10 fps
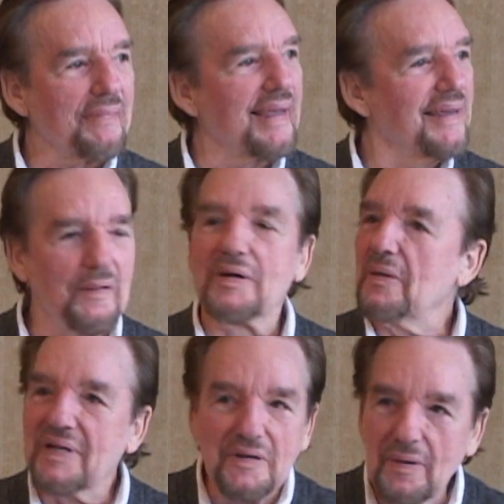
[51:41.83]
You know, and you
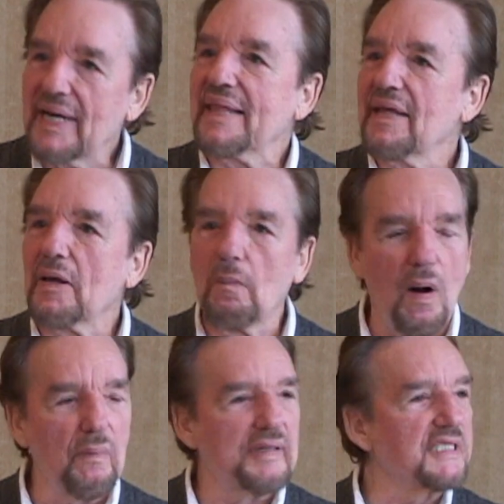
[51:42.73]
can do anything you
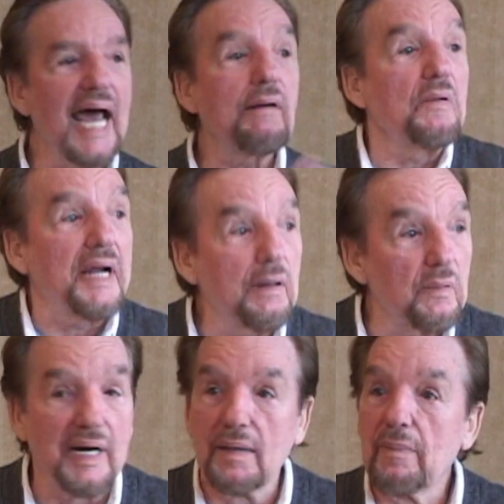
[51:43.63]
want with this. I don't care
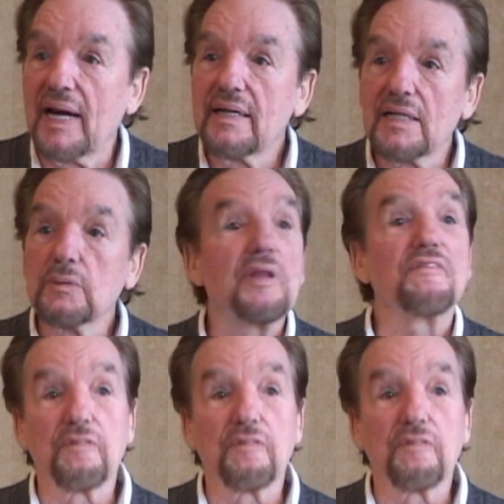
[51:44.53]
what anybody does with it.